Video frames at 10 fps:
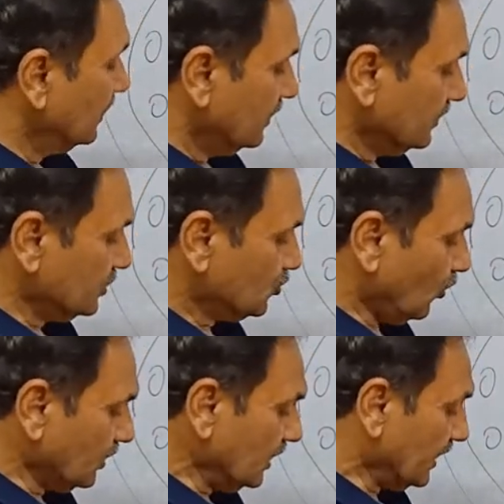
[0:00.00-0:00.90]
this
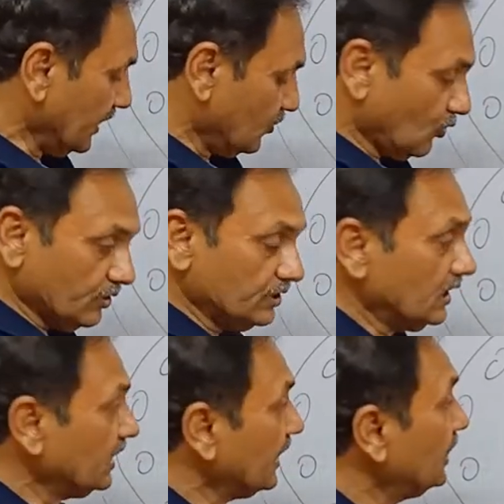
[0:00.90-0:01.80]

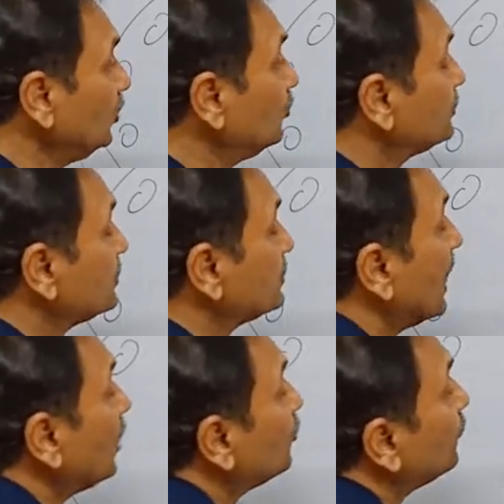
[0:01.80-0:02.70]
cortical granules
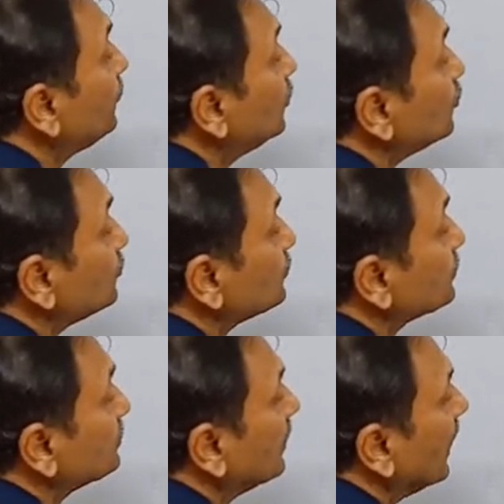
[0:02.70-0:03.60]
start to fuse
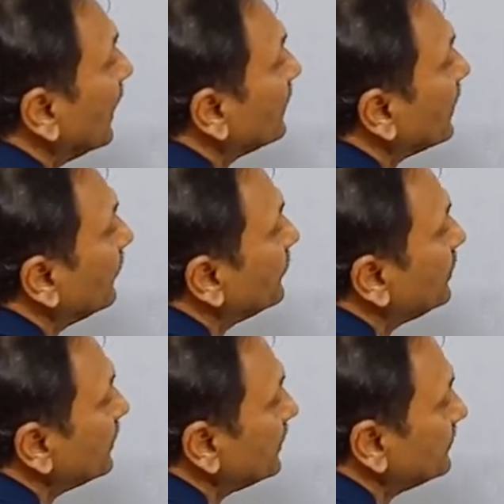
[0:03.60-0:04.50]
and come here.